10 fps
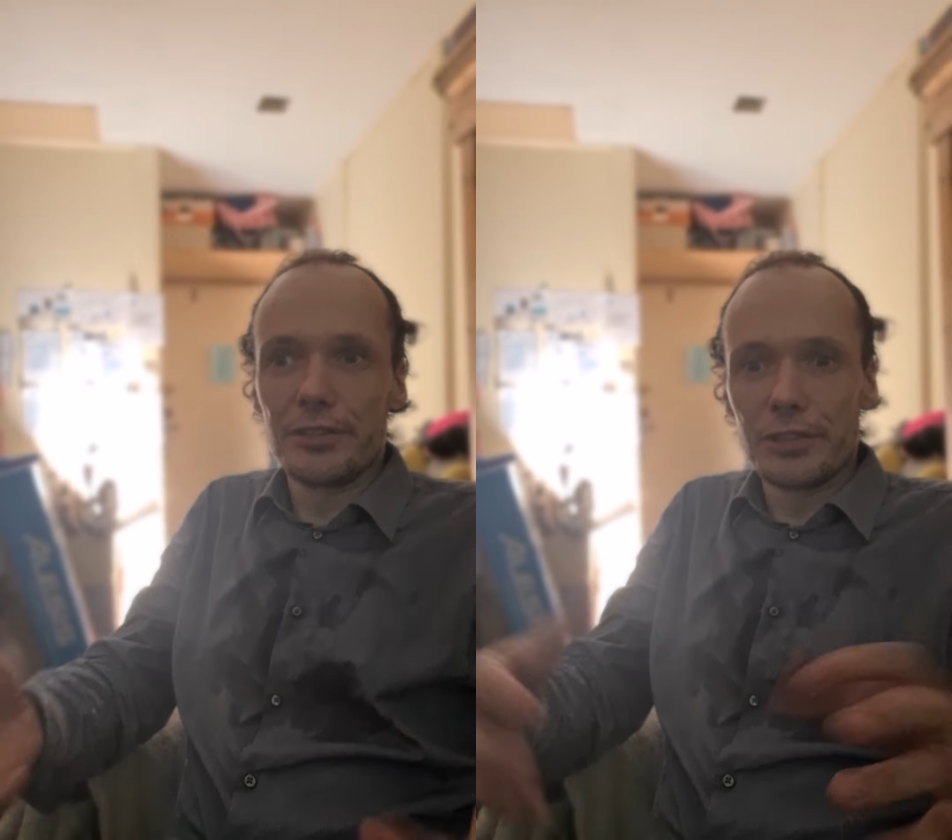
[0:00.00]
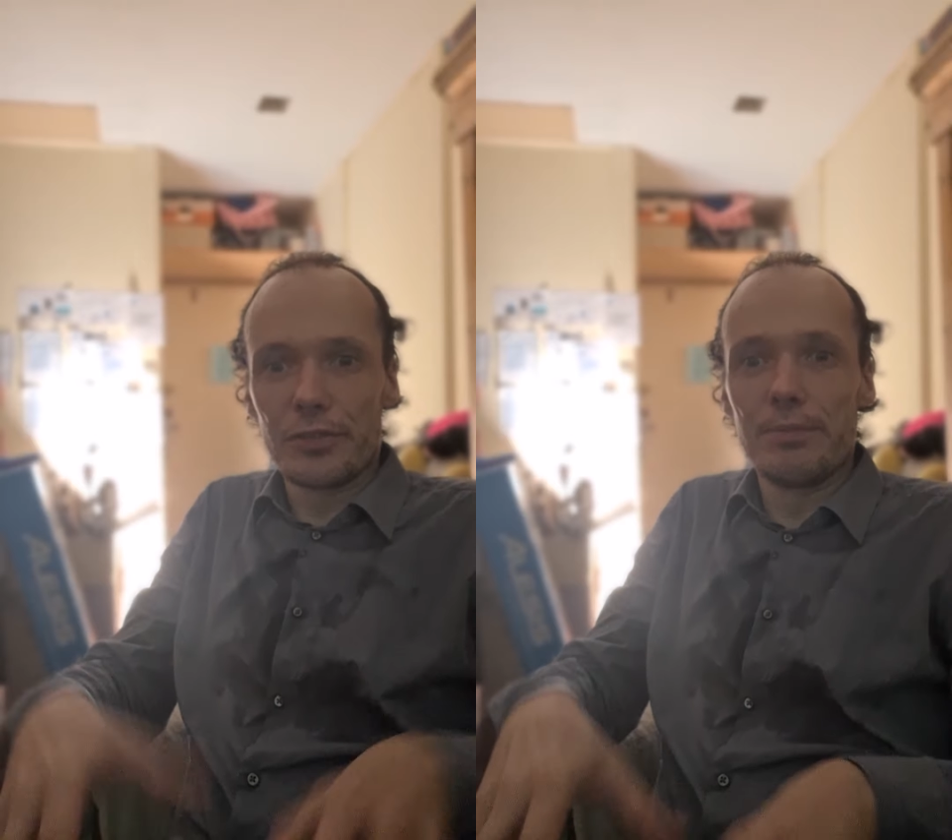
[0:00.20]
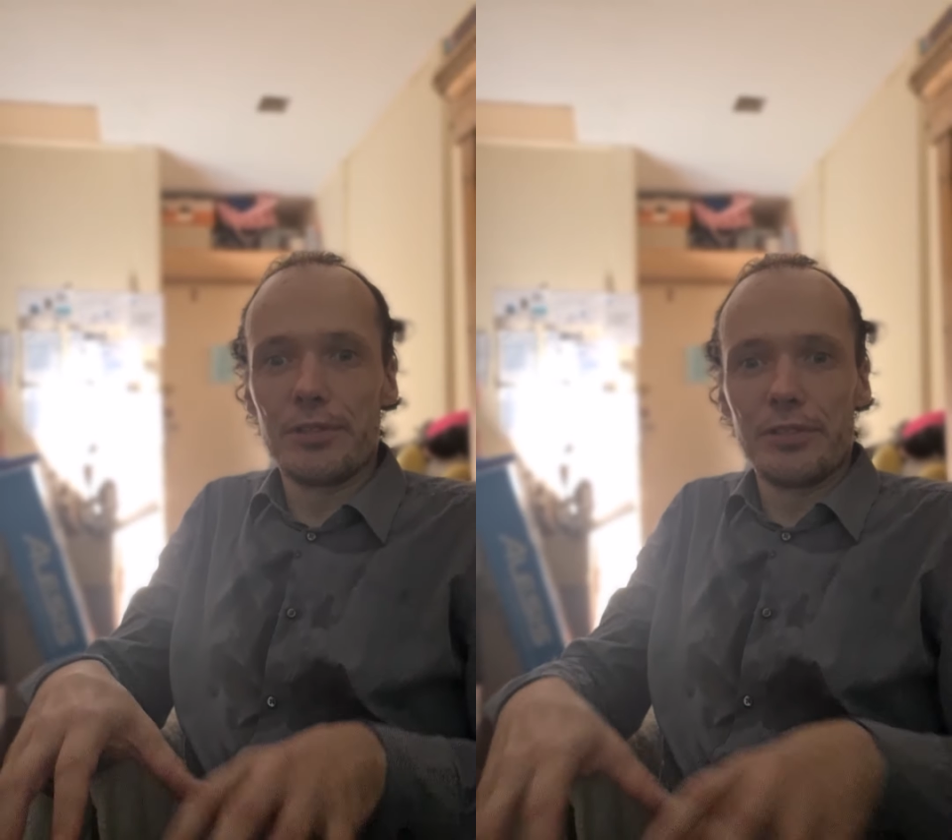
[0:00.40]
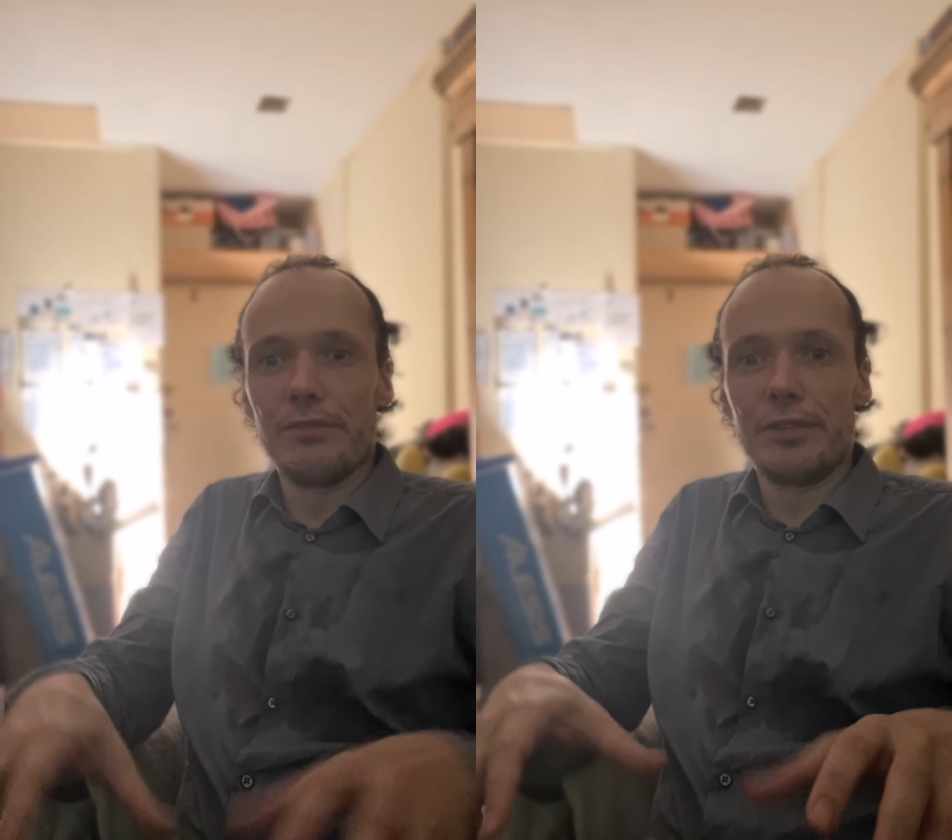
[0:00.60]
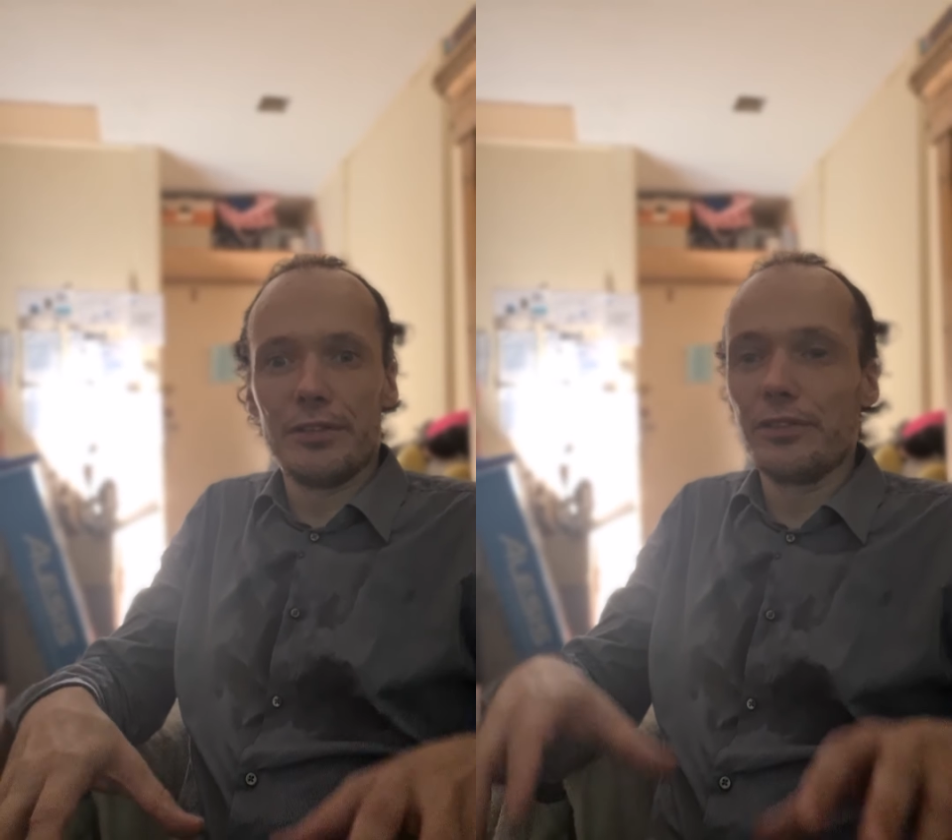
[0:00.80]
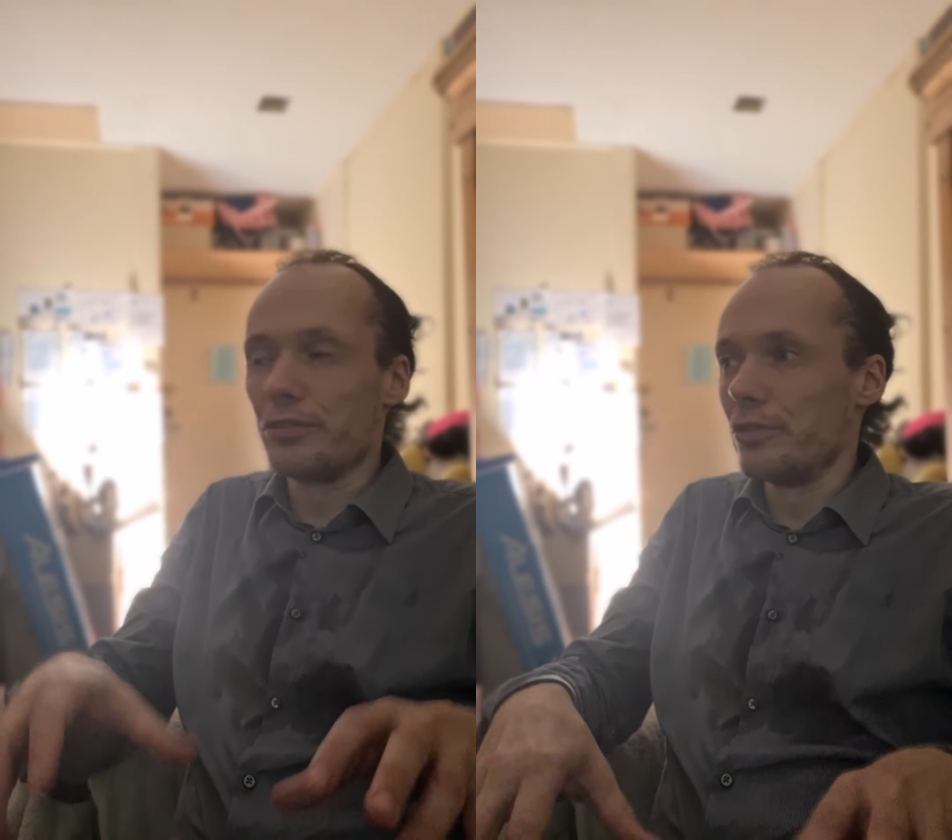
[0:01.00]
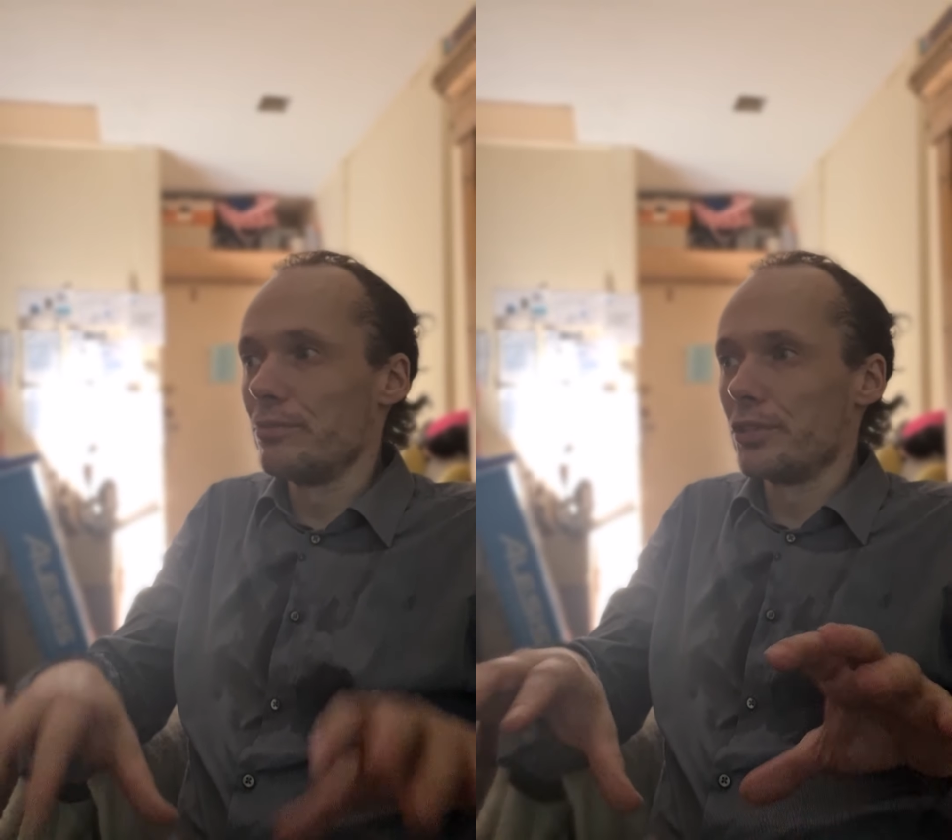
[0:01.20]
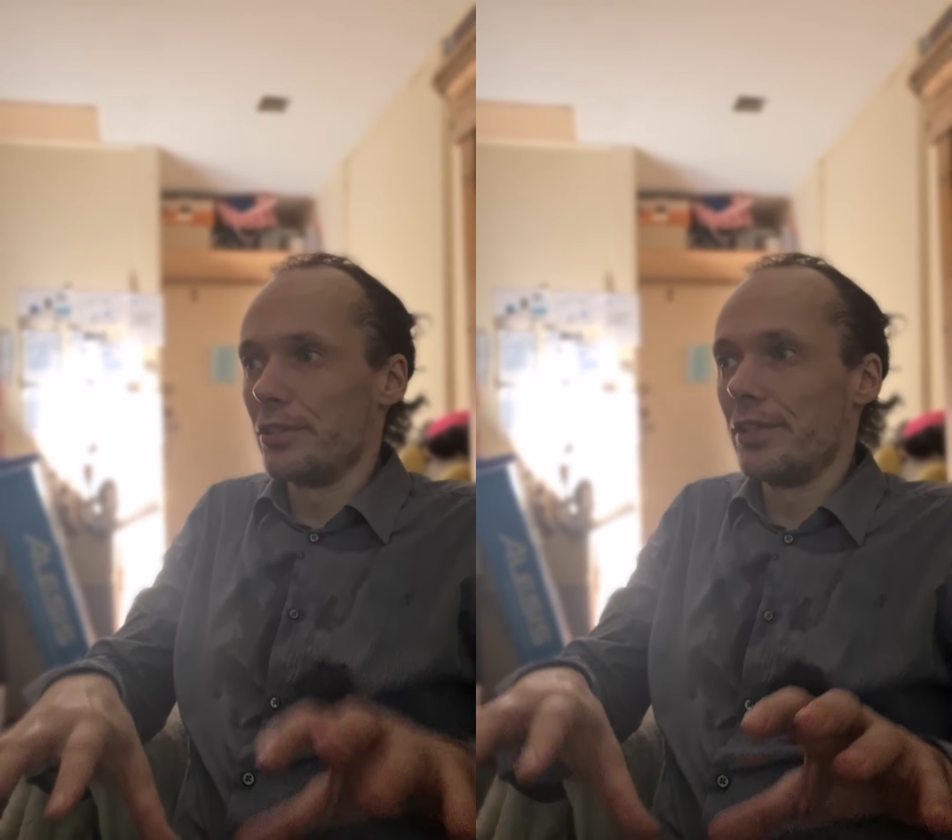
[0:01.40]
description of other
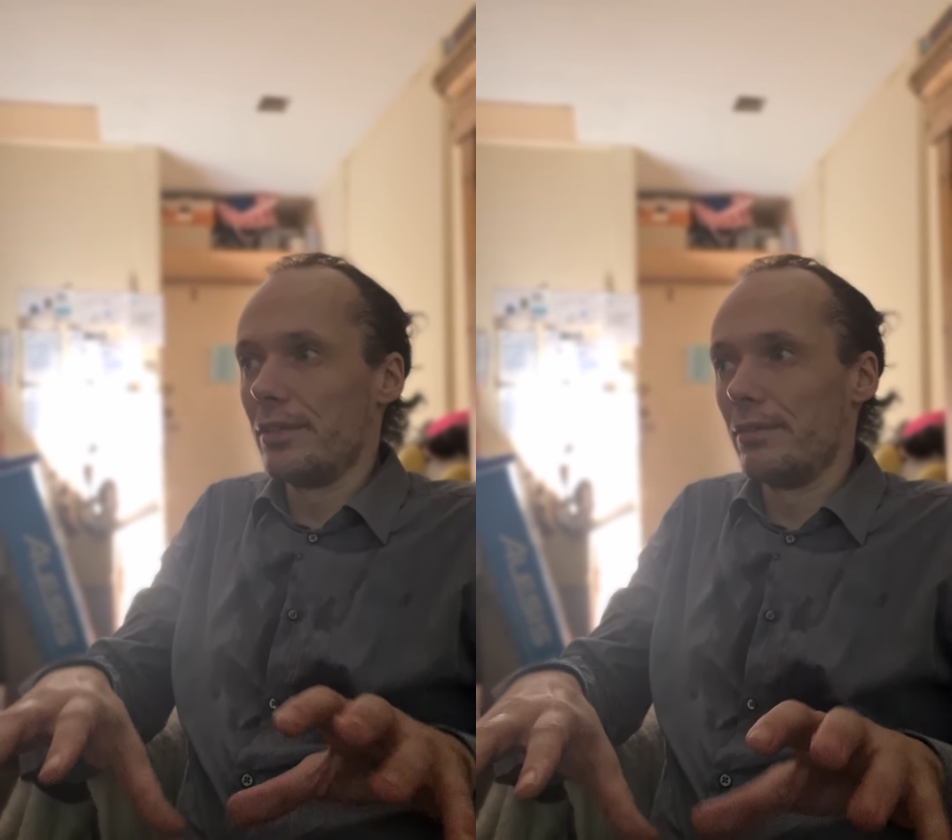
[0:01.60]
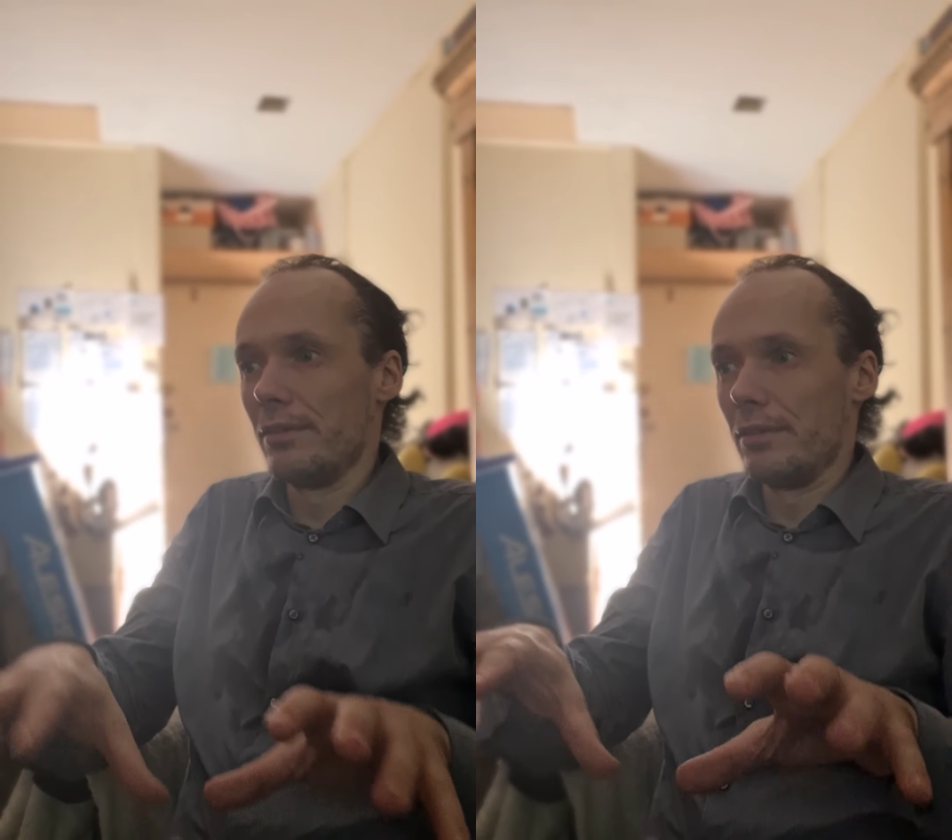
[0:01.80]
terms are then